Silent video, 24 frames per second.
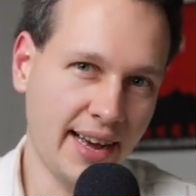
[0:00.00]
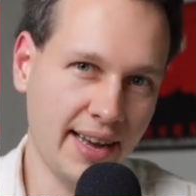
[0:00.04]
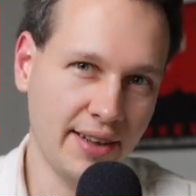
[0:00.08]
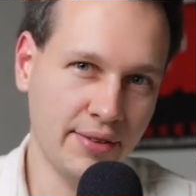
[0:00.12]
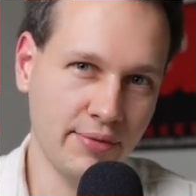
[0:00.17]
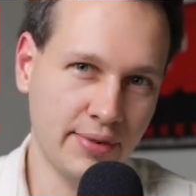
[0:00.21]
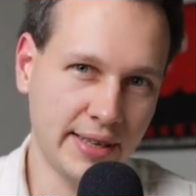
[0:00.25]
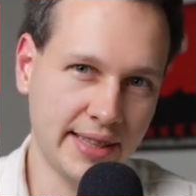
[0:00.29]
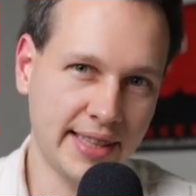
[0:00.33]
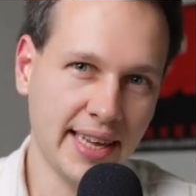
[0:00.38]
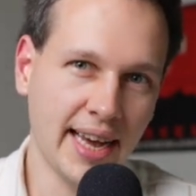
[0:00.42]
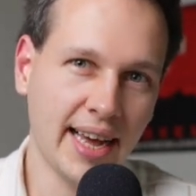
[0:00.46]

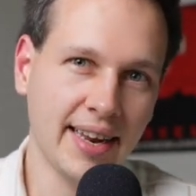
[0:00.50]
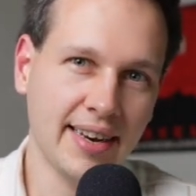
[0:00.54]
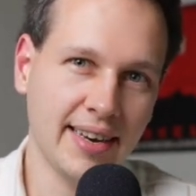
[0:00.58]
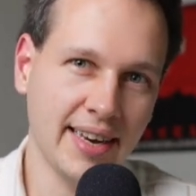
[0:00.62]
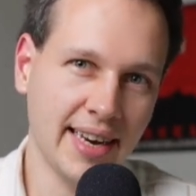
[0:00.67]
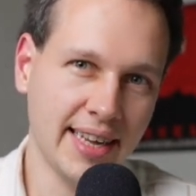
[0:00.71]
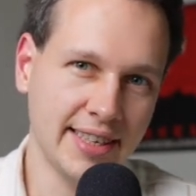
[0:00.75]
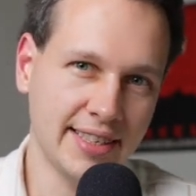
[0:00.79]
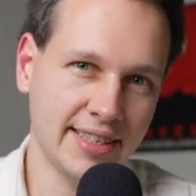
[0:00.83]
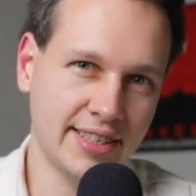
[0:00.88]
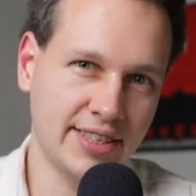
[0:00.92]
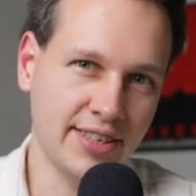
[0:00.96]
And with
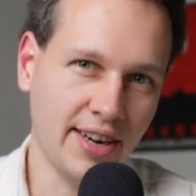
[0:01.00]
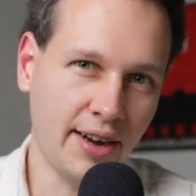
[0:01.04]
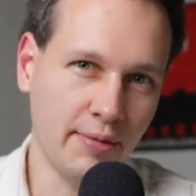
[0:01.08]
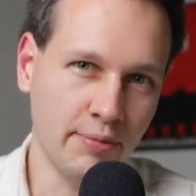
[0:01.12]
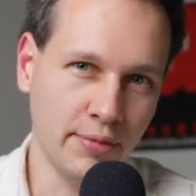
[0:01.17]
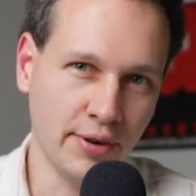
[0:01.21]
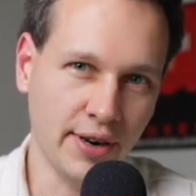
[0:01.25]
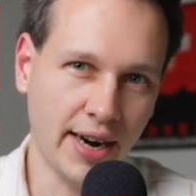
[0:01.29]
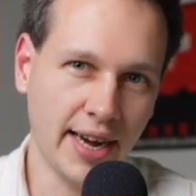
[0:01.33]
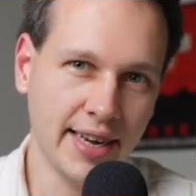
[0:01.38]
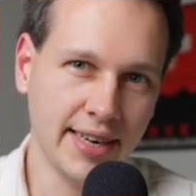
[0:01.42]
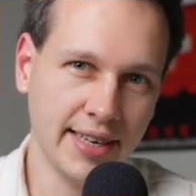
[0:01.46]
that, let's
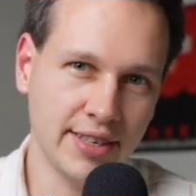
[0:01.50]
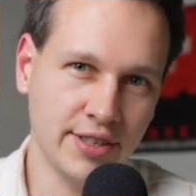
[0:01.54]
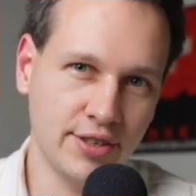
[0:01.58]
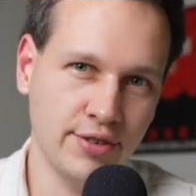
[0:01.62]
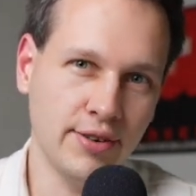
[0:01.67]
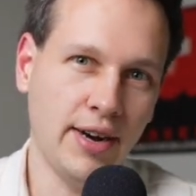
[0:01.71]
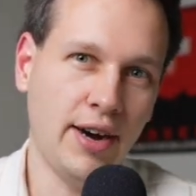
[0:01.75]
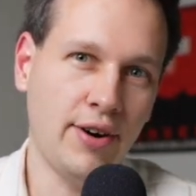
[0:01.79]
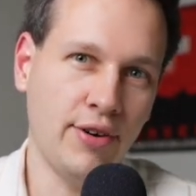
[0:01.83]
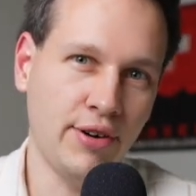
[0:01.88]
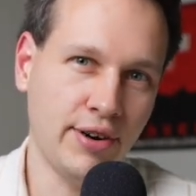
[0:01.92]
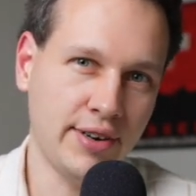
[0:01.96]
jump right
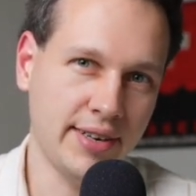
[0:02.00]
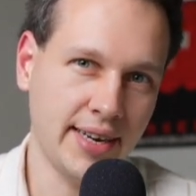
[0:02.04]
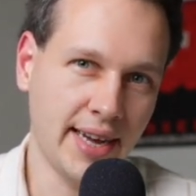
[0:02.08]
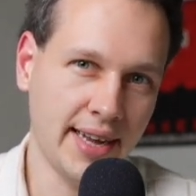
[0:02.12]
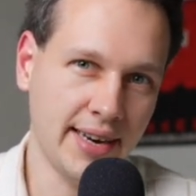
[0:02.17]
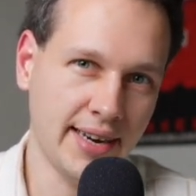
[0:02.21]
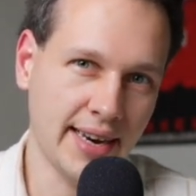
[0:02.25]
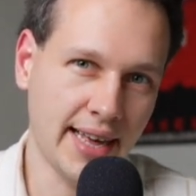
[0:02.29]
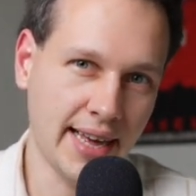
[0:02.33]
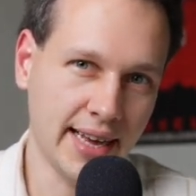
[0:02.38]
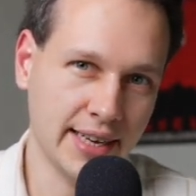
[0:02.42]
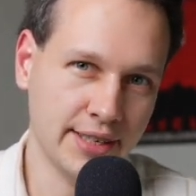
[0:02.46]
into our
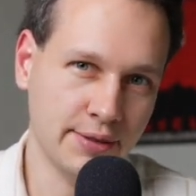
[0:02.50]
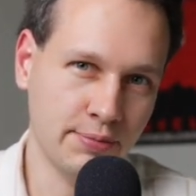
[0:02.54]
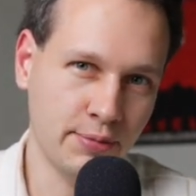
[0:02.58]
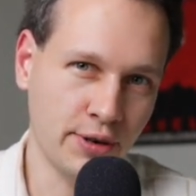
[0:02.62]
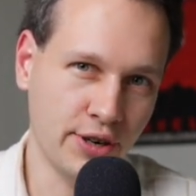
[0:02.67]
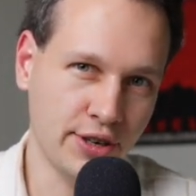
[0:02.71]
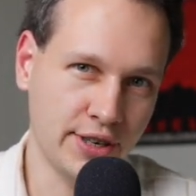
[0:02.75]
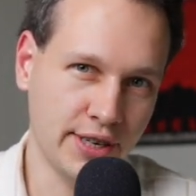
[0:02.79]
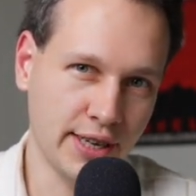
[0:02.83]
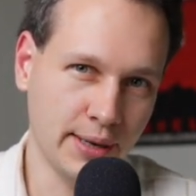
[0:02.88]
10 expert